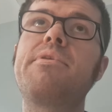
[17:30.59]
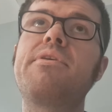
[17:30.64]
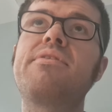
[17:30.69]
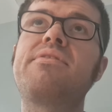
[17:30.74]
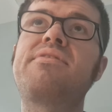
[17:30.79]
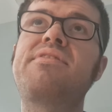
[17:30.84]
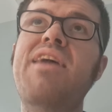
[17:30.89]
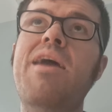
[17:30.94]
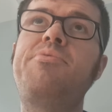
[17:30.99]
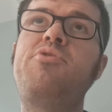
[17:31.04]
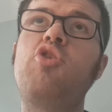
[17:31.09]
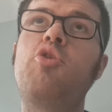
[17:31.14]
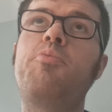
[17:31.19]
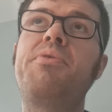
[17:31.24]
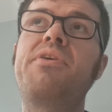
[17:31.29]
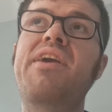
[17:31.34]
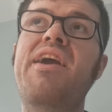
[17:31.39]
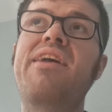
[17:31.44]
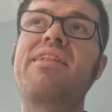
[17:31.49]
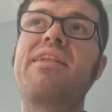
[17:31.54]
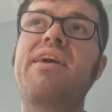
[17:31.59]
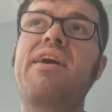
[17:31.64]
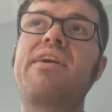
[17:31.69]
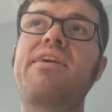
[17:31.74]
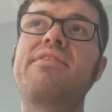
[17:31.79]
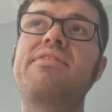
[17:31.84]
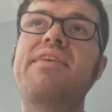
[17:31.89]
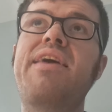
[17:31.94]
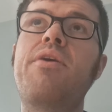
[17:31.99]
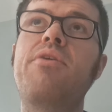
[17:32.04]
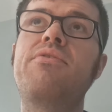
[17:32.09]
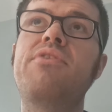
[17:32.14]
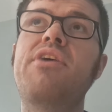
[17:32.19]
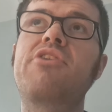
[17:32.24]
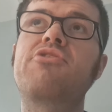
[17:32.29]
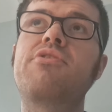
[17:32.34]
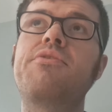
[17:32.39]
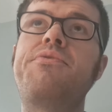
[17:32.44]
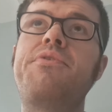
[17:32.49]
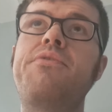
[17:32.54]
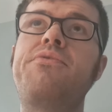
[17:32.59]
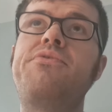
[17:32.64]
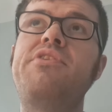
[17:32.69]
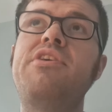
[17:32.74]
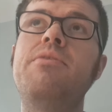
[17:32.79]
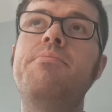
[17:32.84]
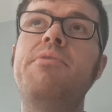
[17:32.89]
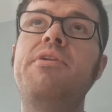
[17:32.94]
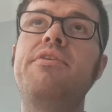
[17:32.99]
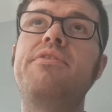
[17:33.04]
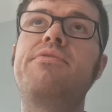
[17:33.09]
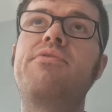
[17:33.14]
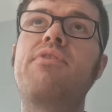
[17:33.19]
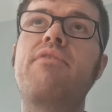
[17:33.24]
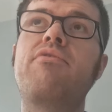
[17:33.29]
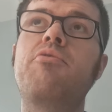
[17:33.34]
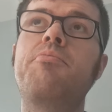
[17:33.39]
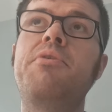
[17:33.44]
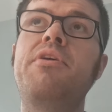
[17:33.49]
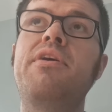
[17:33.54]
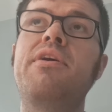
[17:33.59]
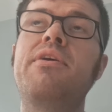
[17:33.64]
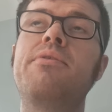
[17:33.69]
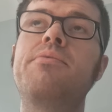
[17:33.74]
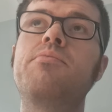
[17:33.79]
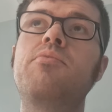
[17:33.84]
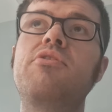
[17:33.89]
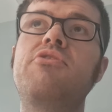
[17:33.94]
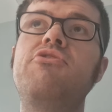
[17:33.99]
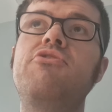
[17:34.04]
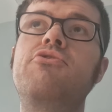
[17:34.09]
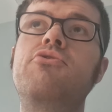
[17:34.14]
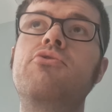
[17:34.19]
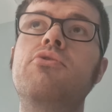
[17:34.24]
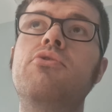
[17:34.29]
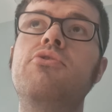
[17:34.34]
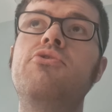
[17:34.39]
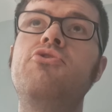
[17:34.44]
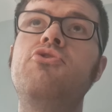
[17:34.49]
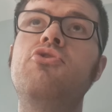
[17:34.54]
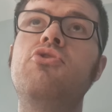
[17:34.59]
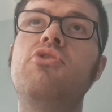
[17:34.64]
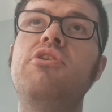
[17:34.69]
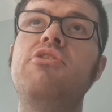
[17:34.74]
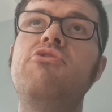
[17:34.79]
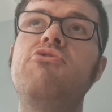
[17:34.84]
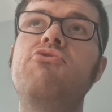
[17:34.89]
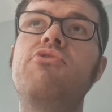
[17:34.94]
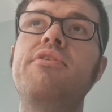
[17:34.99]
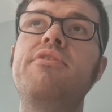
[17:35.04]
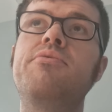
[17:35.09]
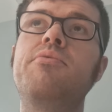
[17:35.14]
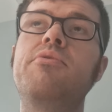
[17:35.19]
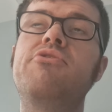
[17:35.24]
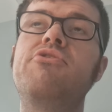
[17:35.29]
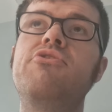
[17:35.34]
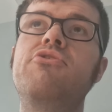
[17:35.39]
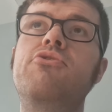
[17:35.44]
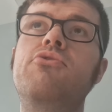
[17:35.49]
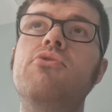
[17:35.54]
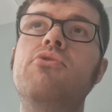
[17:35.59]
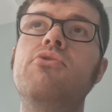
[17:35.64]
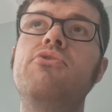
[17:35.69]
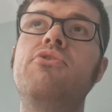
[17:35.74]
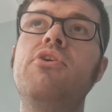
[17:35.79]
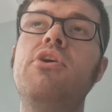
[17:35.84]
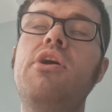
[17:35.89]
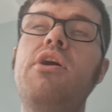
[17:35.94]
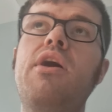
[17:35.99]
Stepped it up again, like I say, with an extra 15 minutes for everybody, which is good. No injuries, which is good.